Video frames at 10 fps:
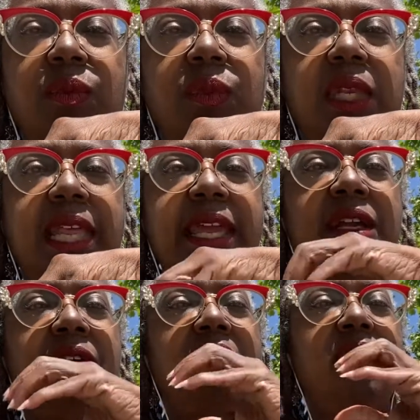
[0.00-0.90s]

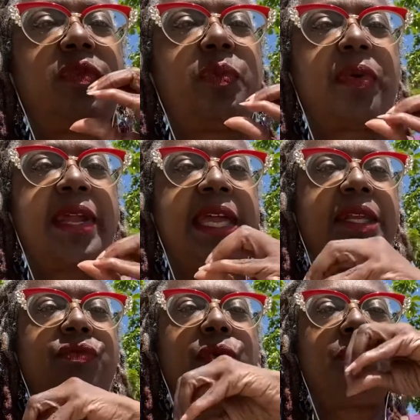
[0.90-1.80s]
layer of
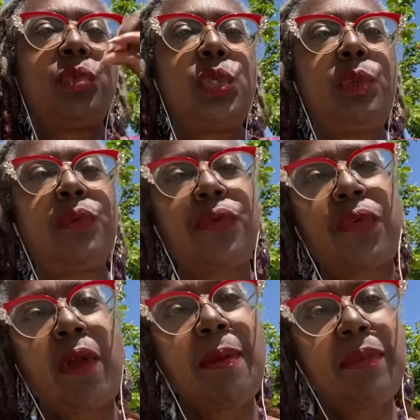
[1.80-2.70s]
bran removed
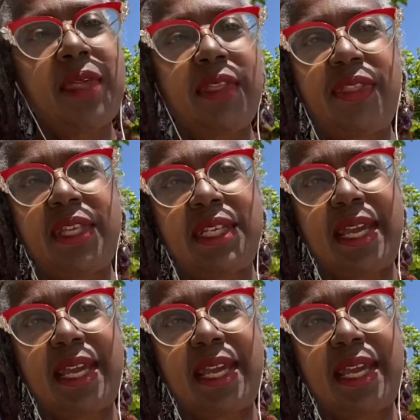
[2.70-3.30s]
from the